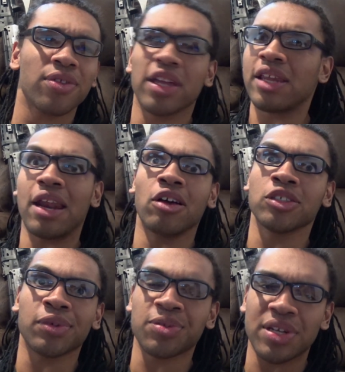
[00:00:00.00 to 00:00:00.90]
Then that
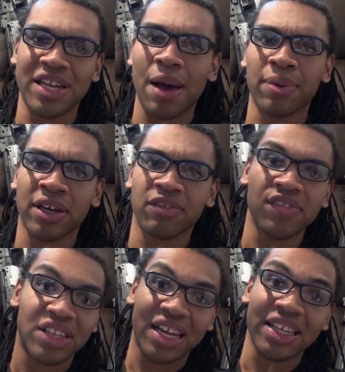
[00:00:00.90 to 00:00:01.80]
also brings in the topic of
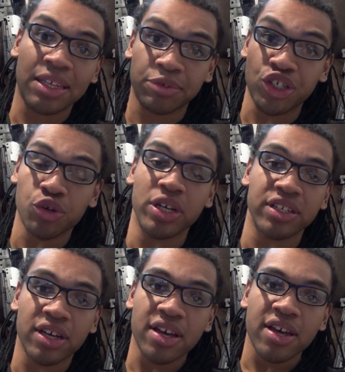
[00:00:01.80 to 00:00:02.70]
even letting them shoot it.